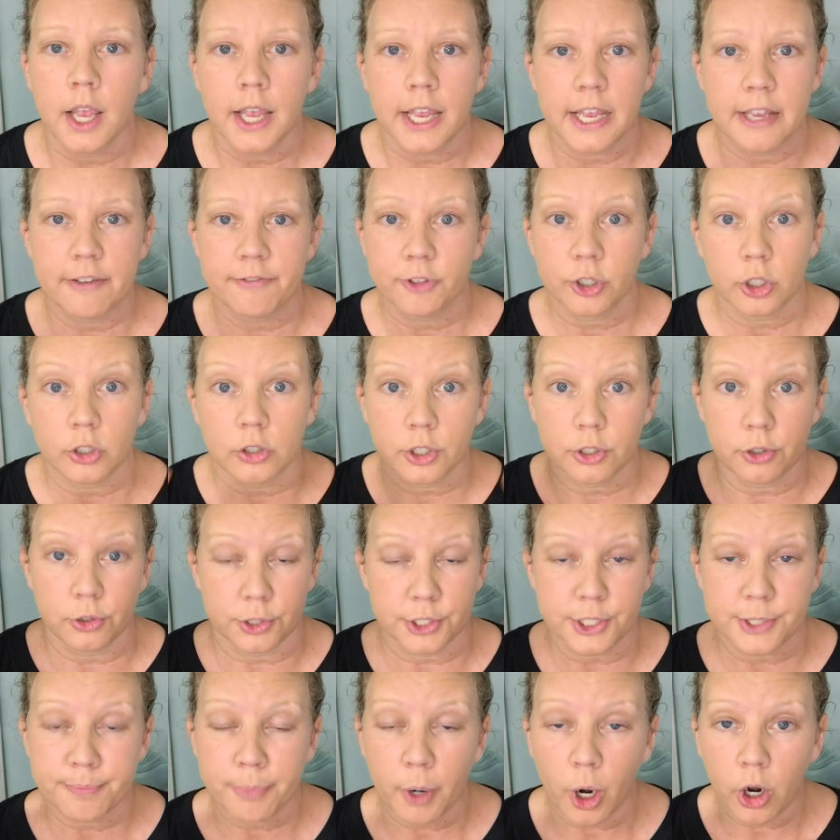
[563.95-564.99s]
if they're a little
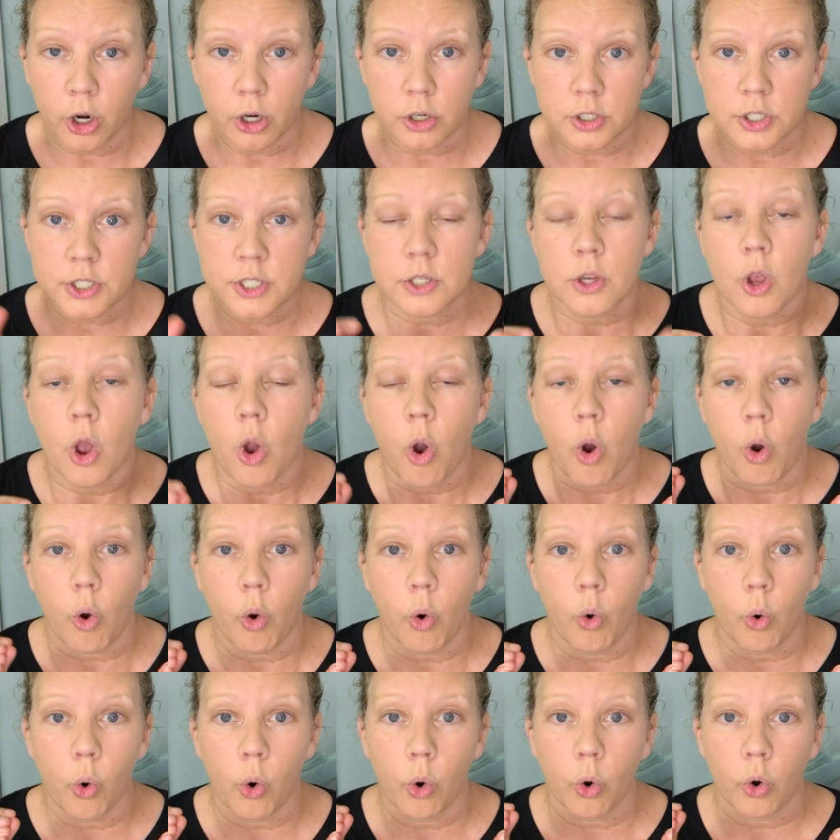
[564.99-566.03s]
sparse,
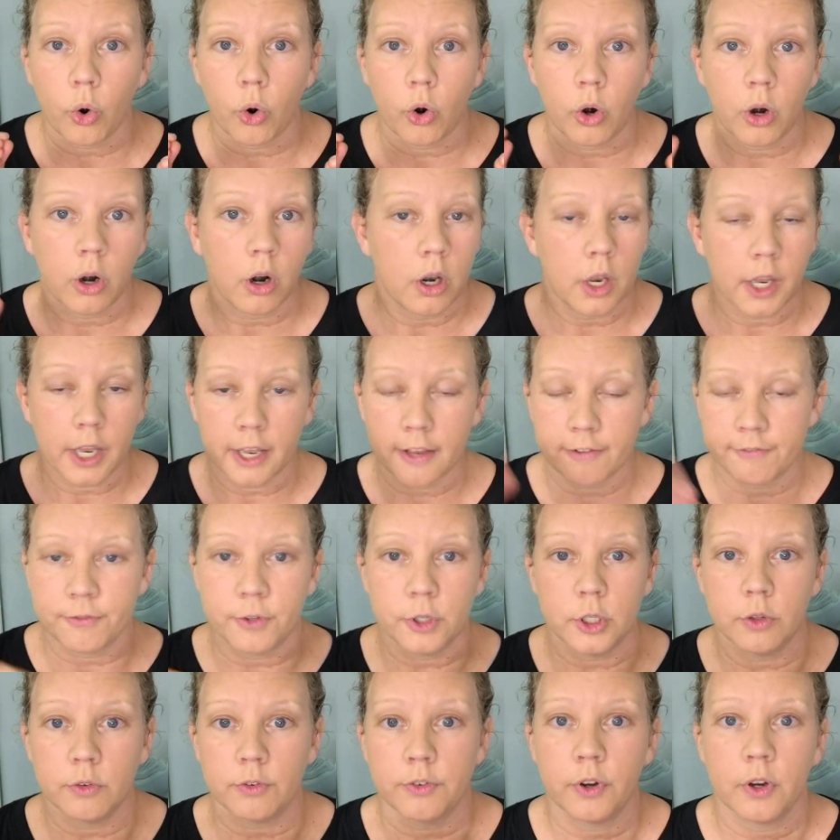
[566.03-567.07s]
or if
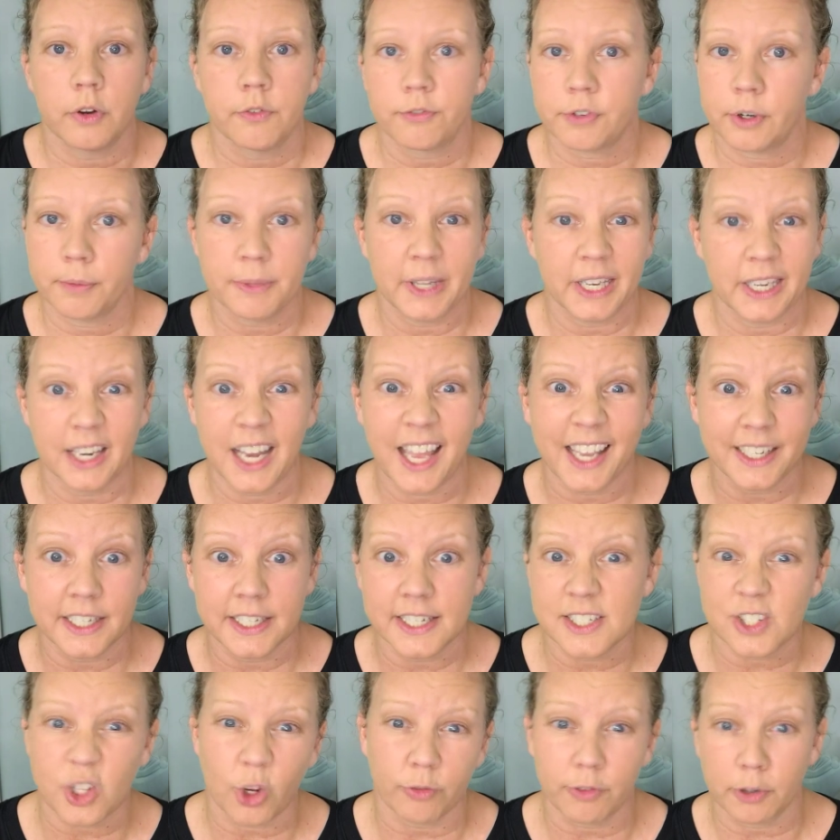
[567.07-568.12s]
you've from the
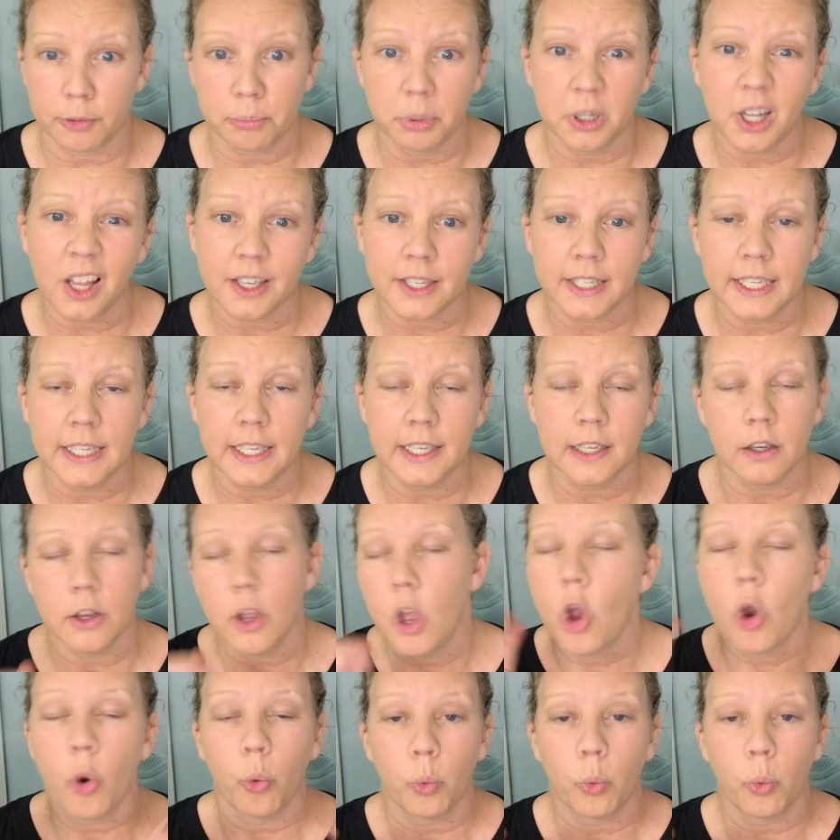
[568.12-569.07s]
90s over plucking,